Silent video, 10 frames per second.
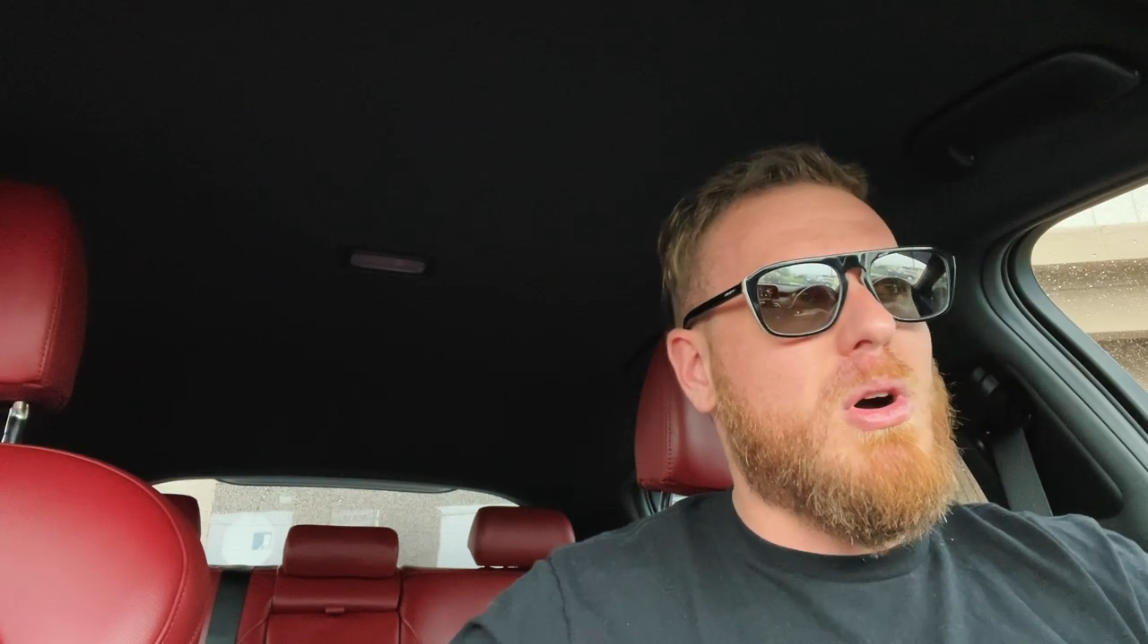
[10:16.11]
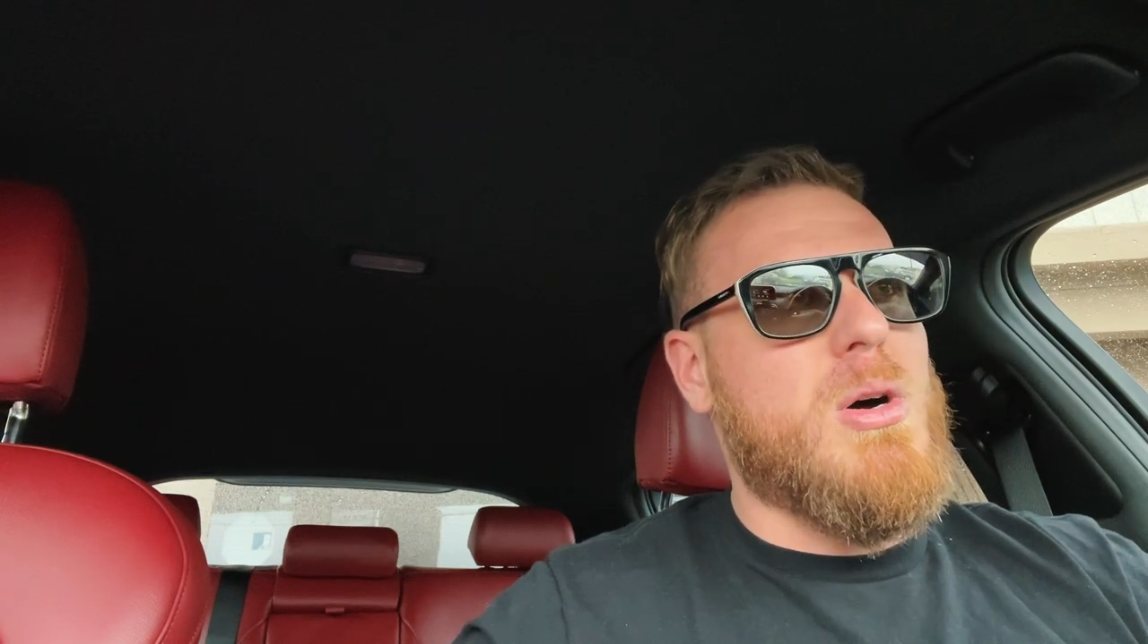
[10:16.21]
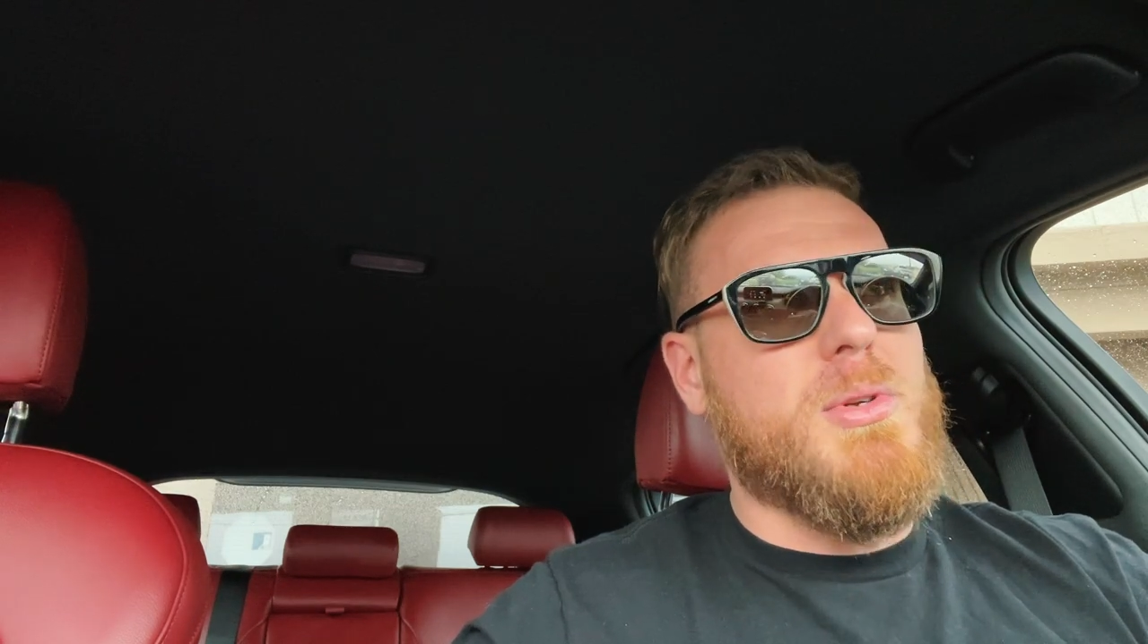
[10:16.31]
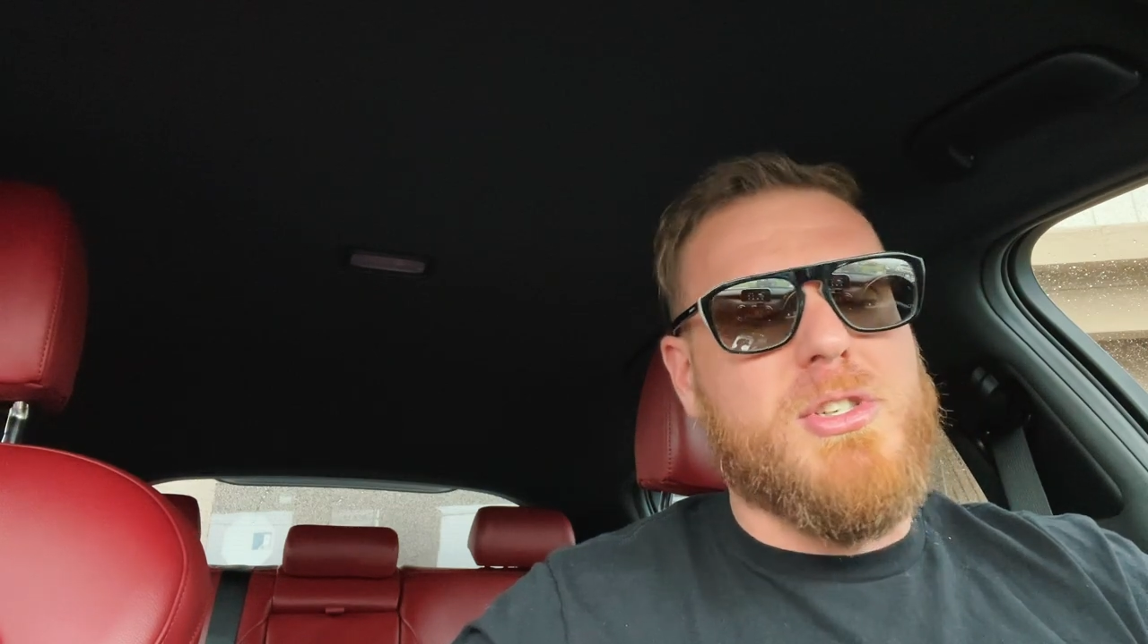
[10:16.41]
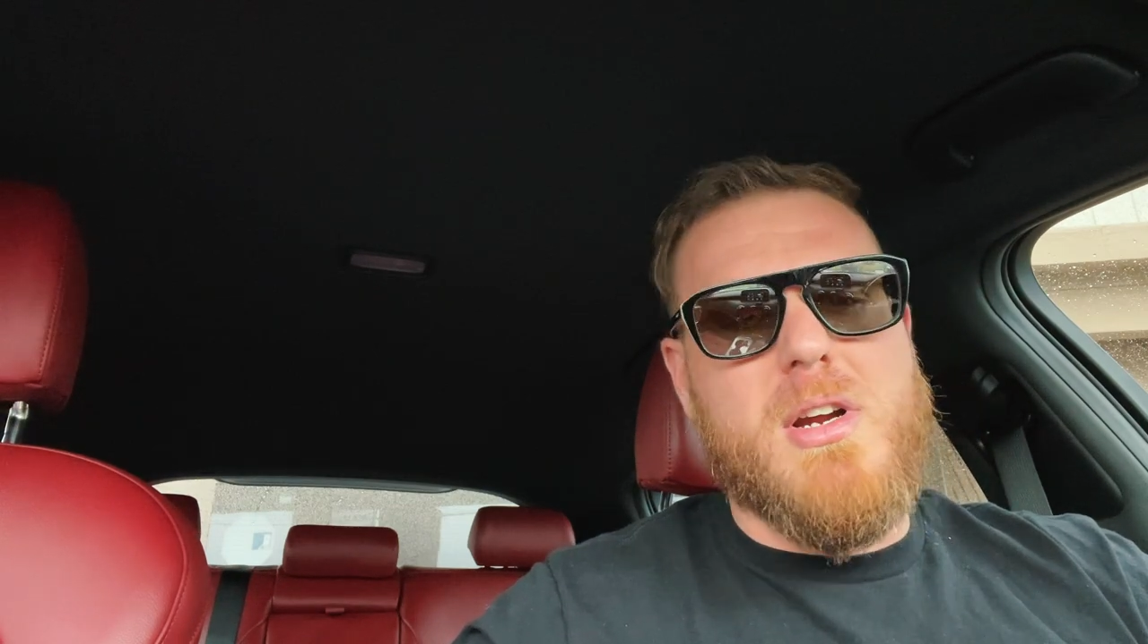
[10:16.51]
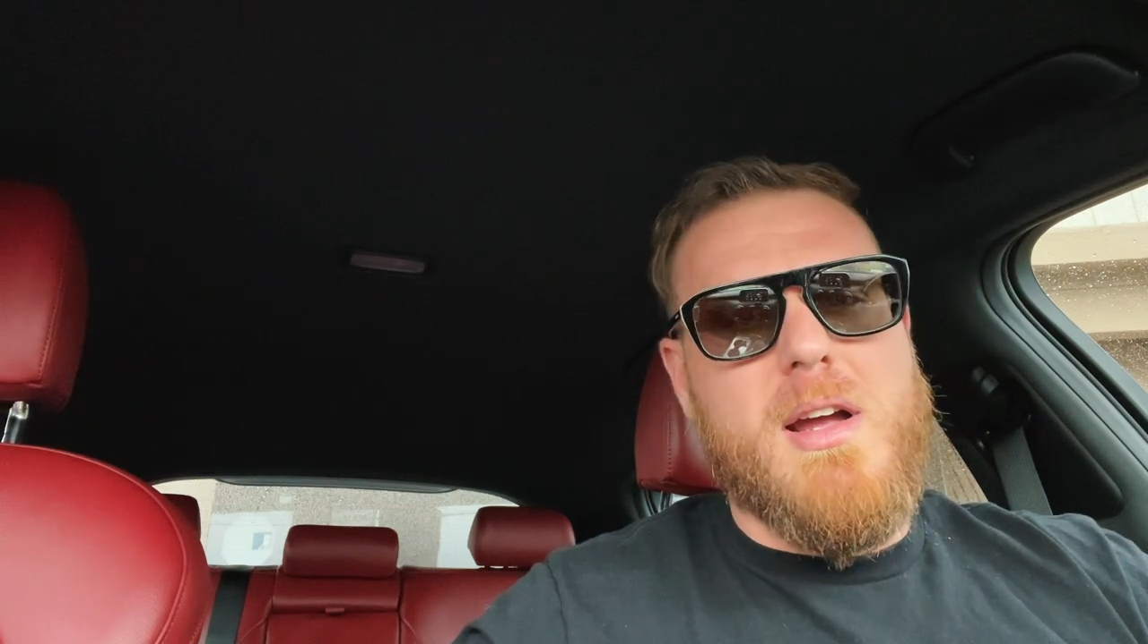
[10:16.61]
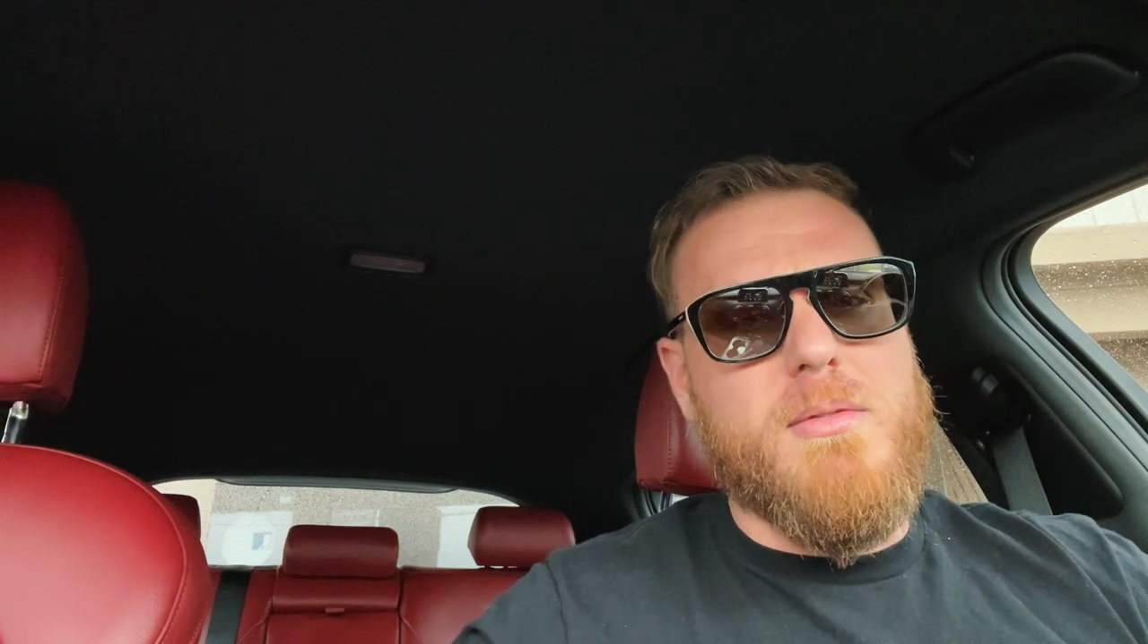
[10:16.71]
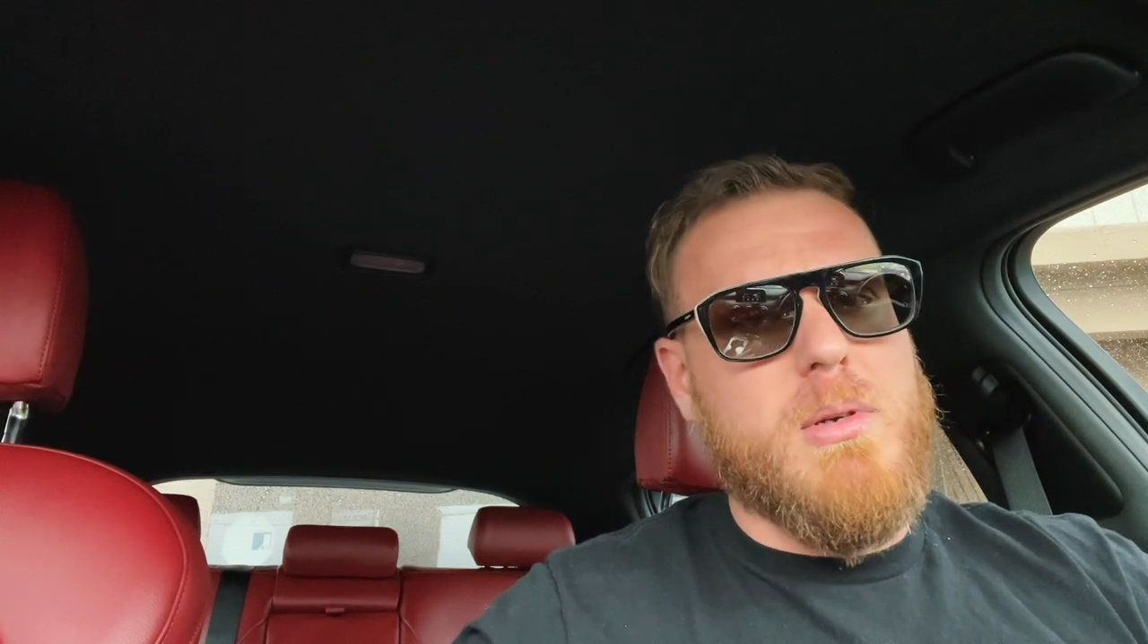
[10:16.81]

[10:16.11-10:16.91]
all-wheel drive,